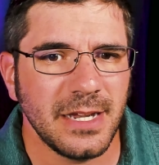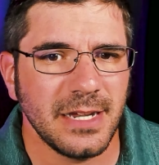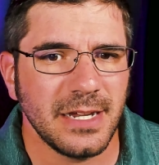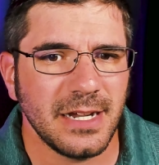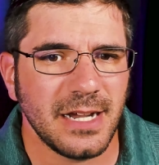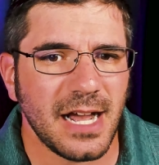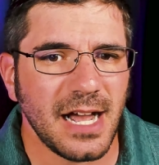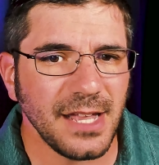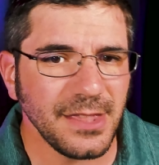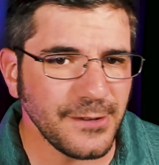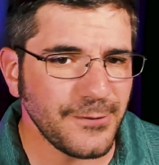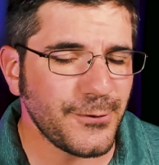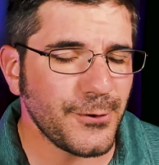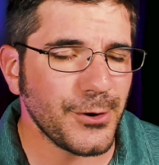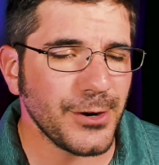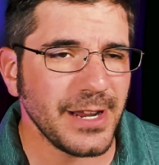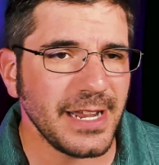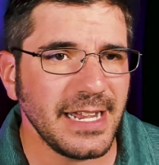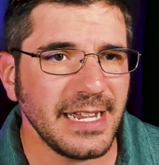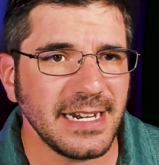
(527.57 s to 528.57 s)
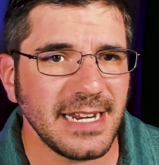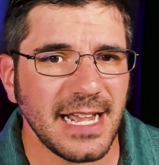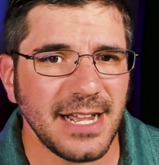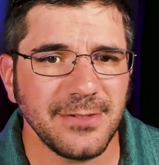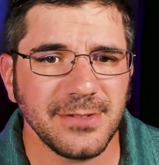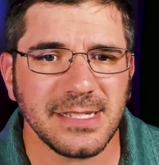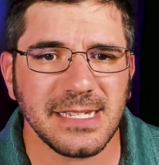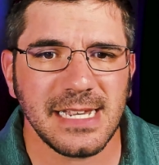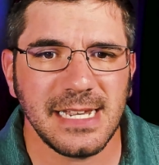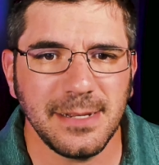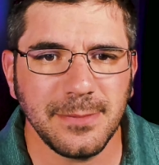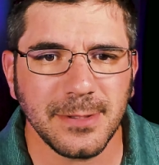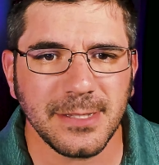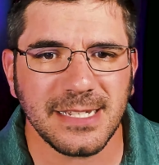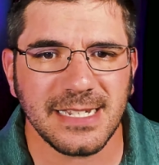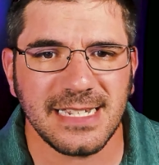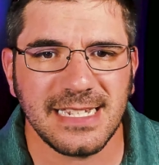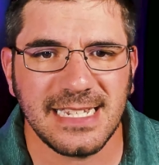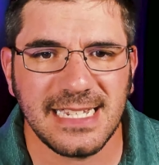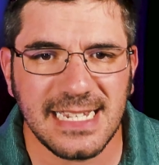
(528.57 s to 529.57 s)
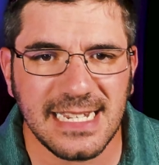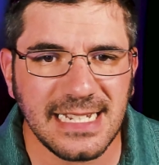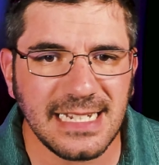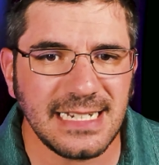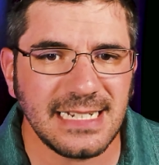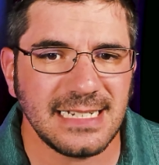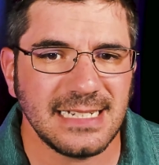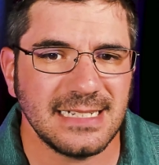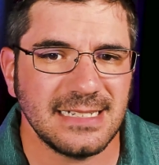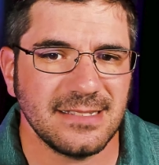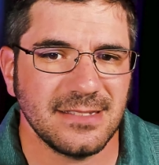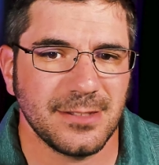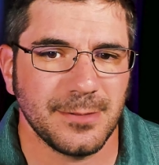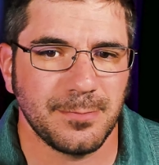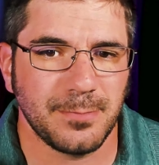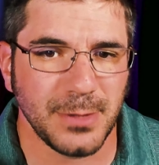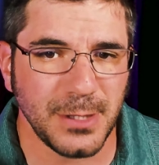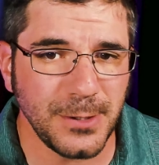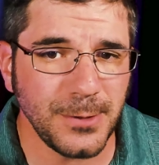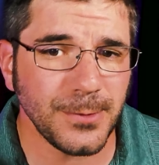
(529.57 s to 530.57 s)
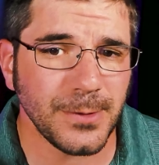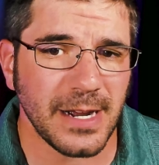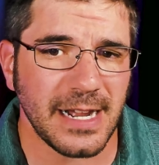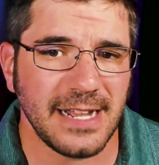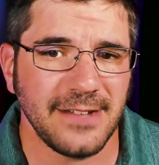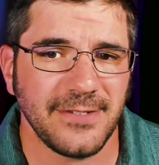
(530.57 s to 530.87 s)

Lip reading: On the forehand, I was able to get the blue Rive